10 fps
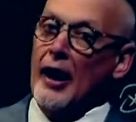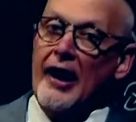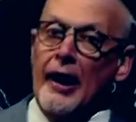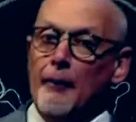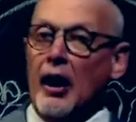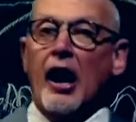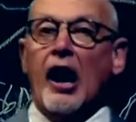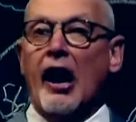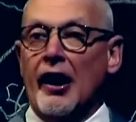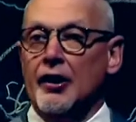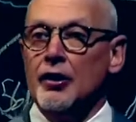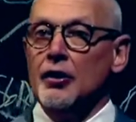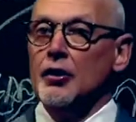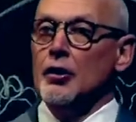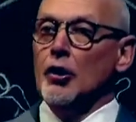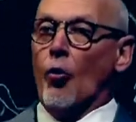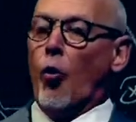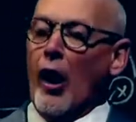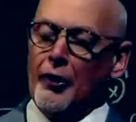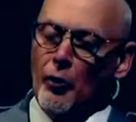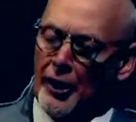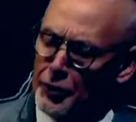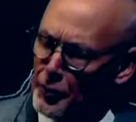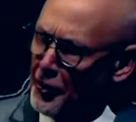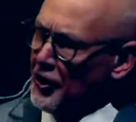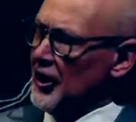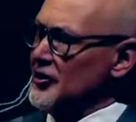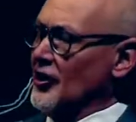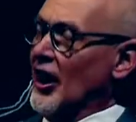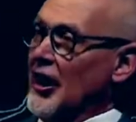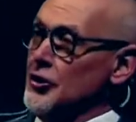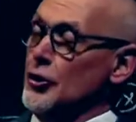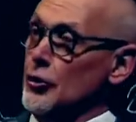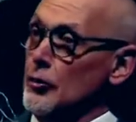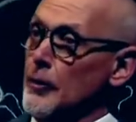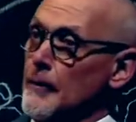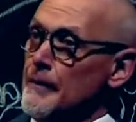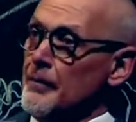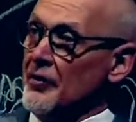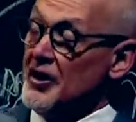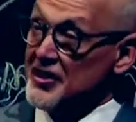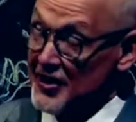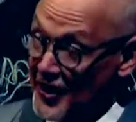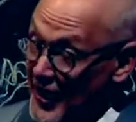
am I? Why do I do the things that I do? This is